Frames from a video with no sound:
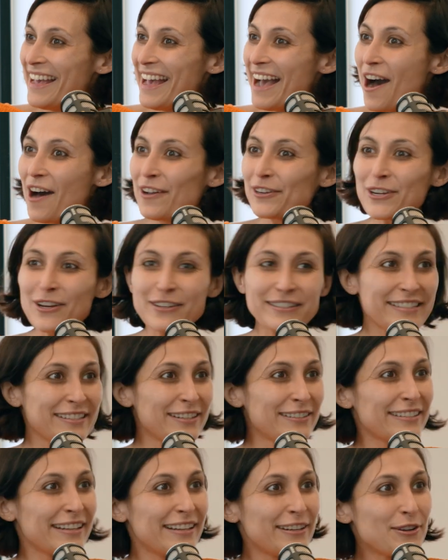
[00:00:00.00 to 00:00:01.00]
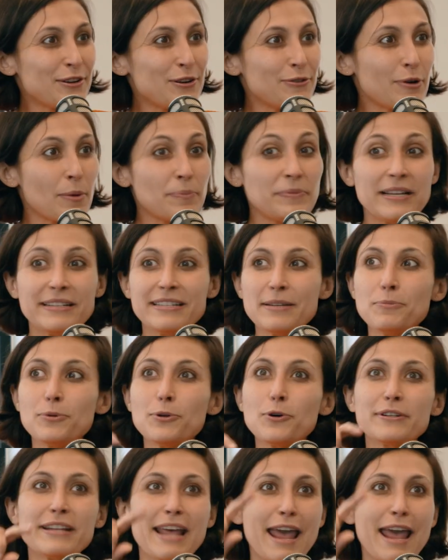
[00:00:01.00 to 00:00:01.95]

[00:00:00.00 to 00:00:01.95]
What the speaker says: on continental Europe, they deployed